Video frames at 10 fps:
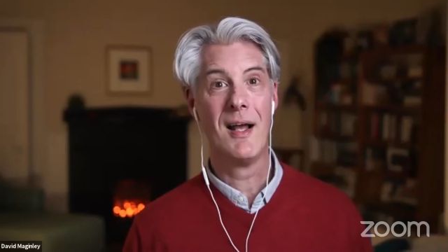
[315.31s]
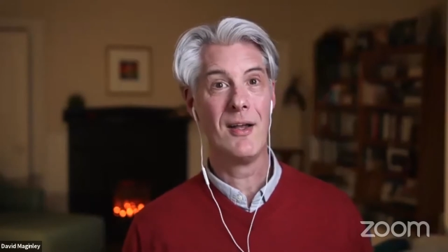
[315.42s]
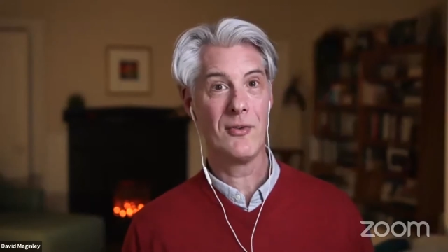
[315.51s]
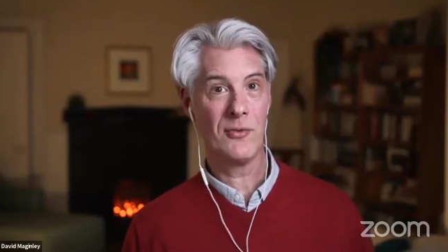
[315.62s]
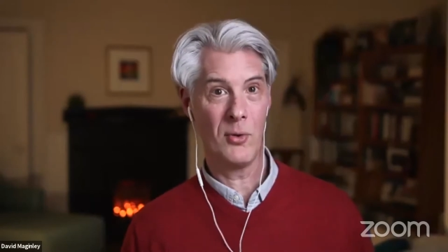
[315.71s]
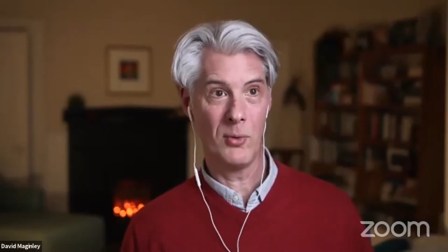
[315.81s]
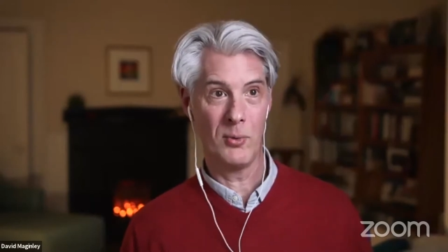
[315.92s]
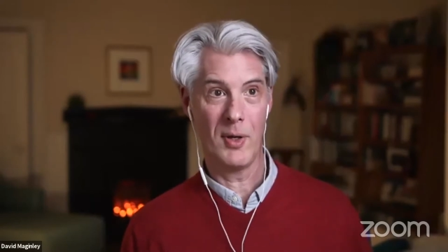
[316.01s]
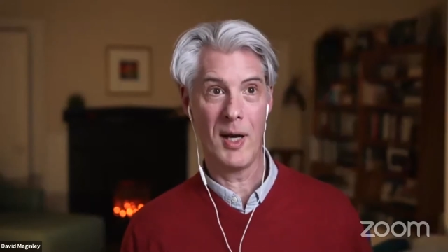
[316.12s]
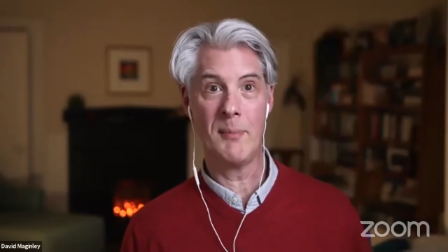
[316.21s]

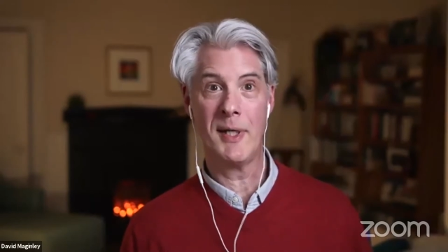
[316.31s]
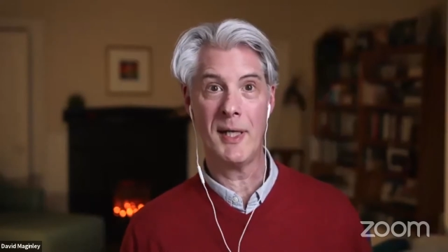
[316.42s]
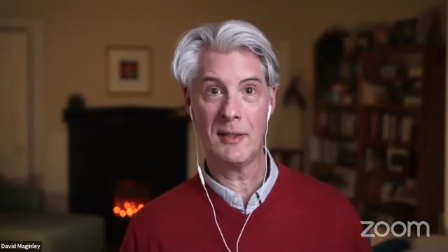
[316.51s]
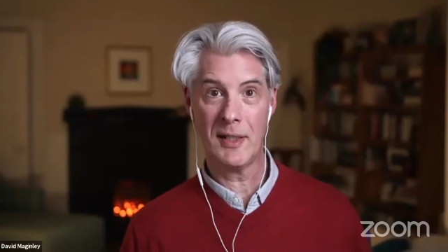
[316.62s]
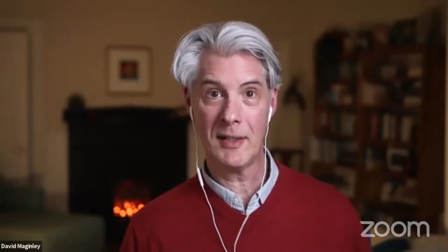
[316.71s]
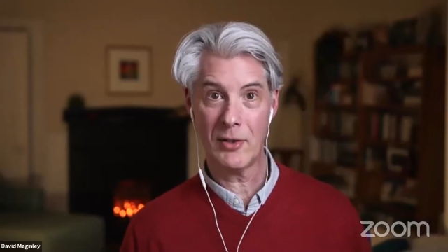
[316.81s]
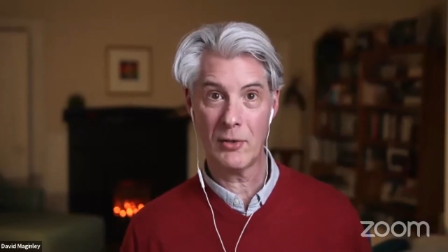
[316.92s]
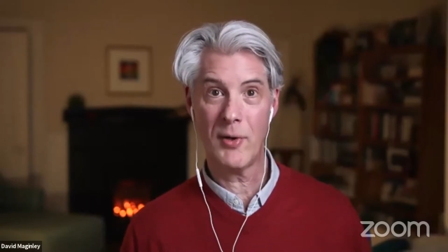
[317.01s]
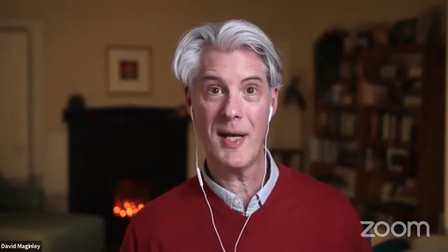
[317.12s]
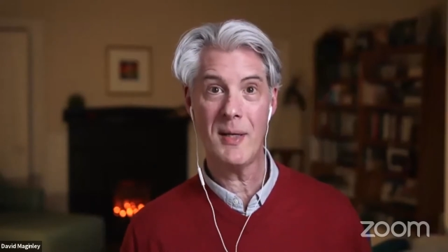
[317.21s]
So I began to get the
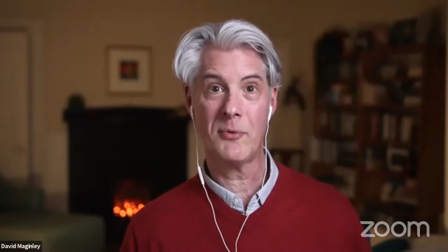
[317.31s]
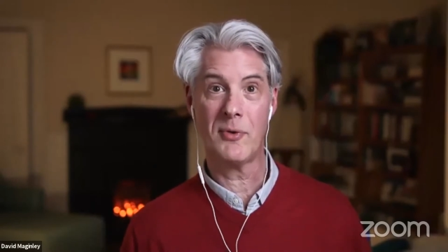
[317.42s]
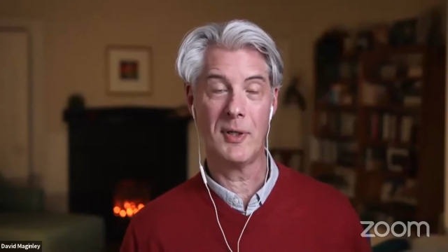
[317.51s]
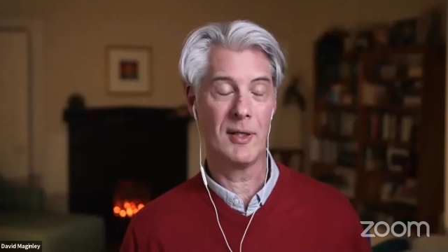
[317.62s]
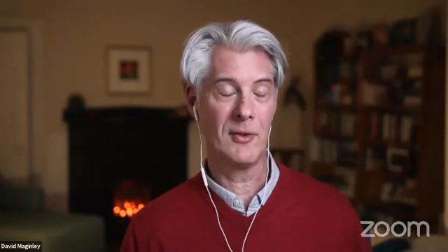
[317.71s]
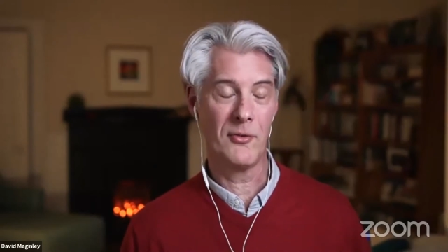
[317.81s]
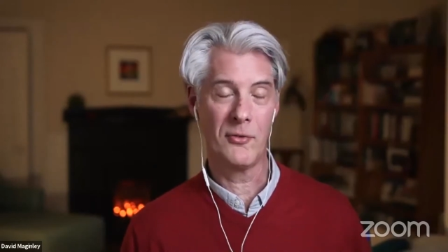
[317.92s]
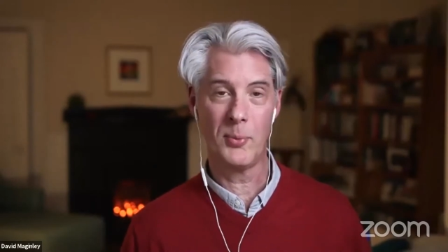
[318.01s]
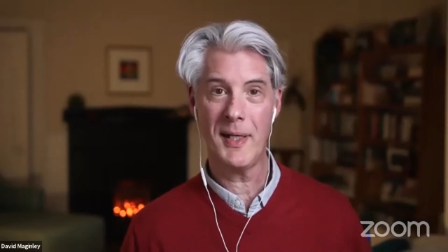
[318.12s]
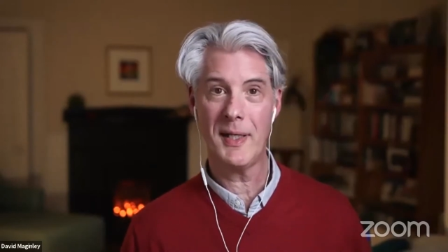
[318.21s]
cramps and I'm
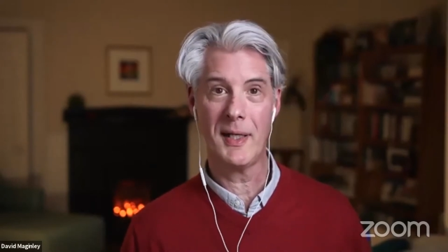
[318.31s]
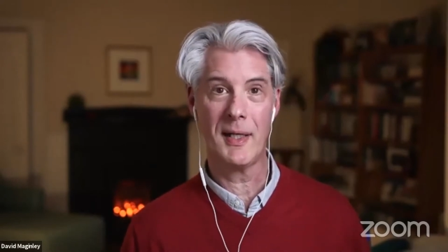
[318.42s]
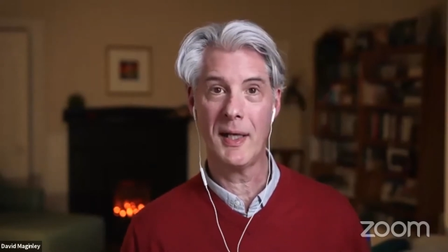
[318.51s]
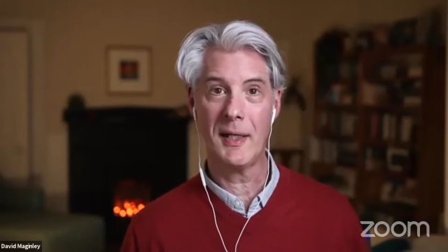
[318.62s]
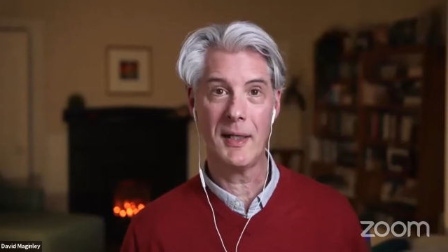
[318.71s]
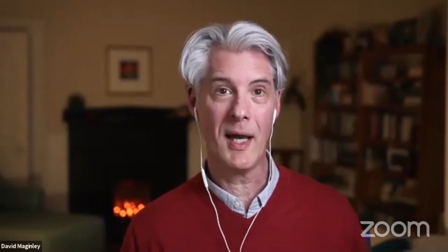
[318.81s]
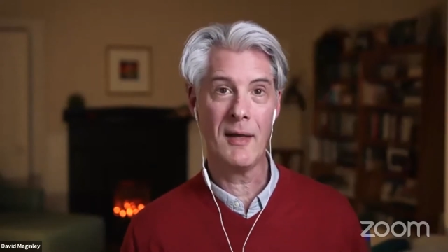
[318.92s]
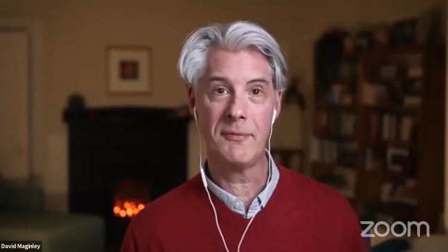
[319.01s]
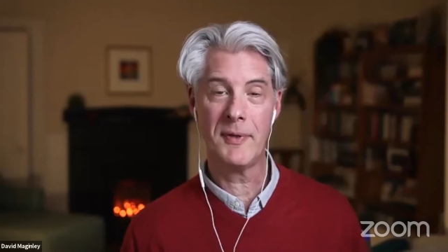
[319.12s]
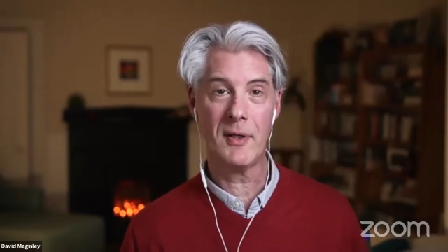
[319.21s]
sweating and I
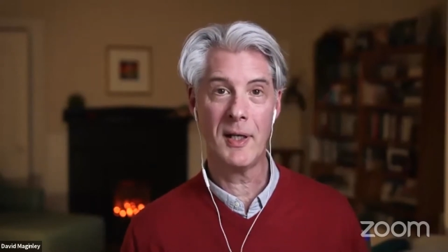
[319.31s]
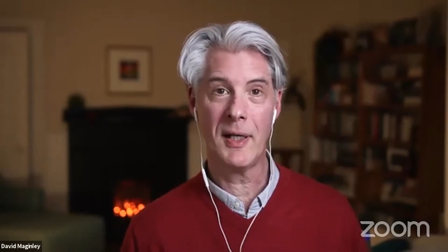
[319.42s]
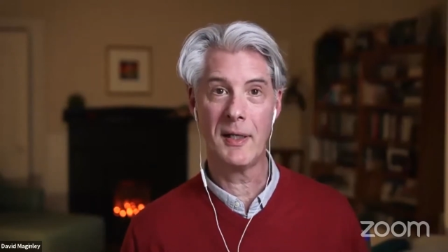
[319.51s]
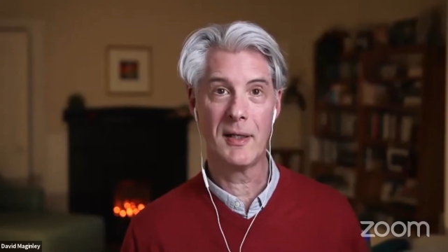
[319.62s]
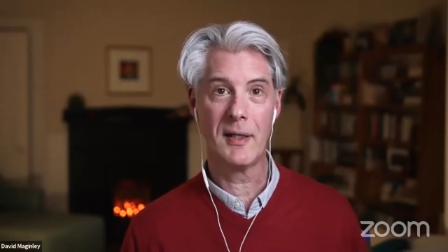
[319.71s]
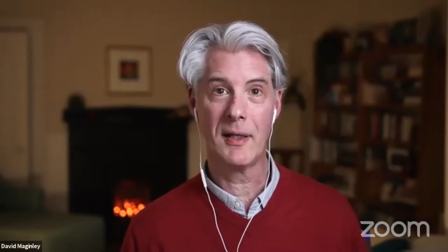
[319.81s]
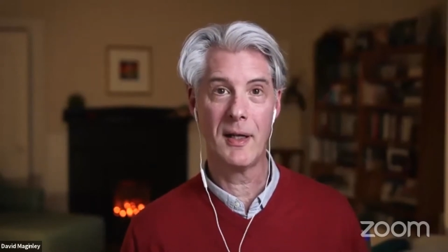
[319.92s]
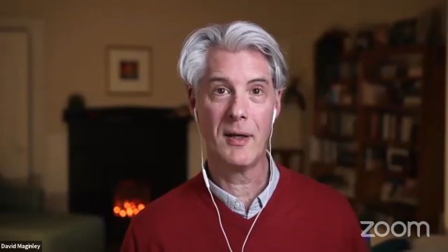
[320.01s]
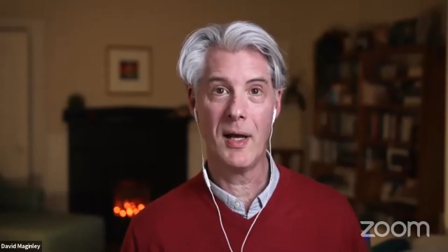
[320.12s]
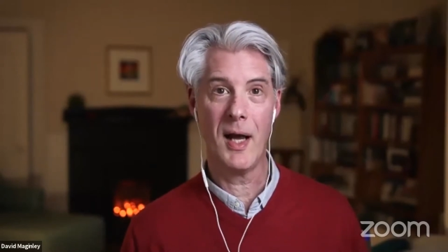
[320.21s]
felt like
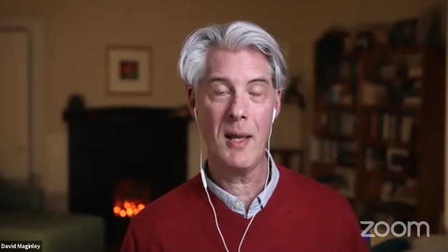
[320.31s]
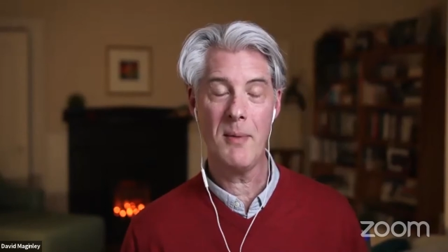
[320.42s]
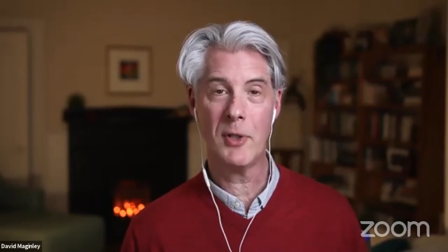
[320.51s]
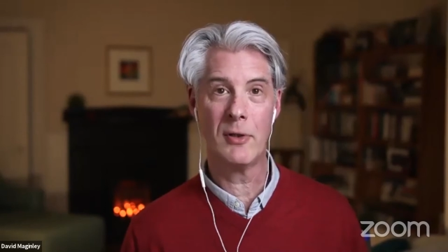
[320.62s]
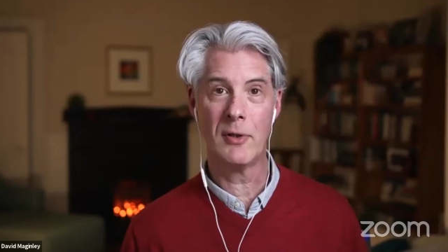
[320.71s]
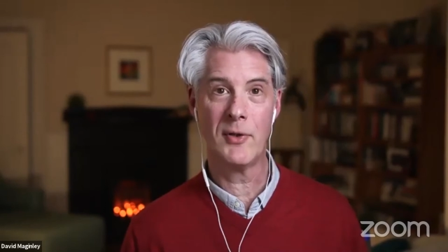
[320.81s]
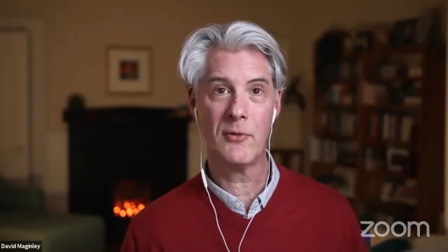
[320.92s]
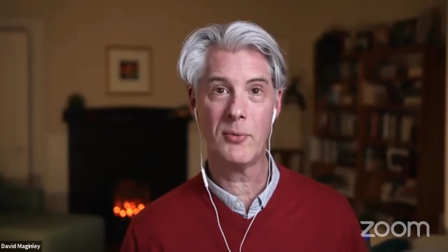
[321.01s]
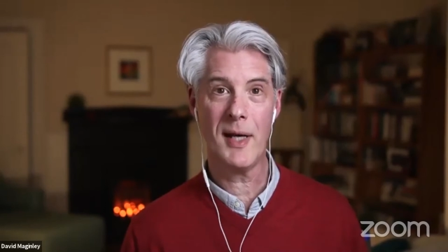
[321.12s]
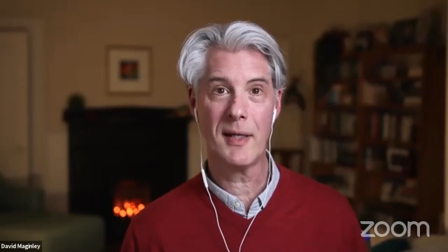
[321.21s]
I'm a
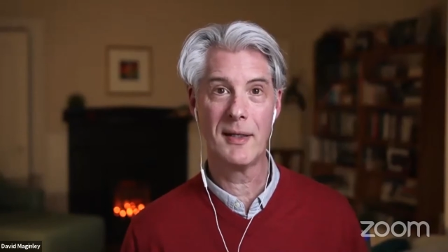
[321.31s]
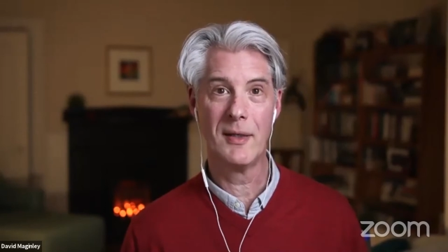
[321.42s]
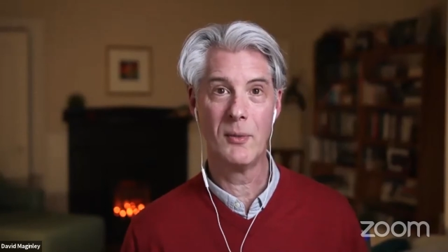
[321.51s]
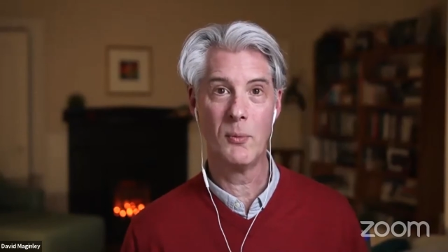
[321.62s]
nervous wreck.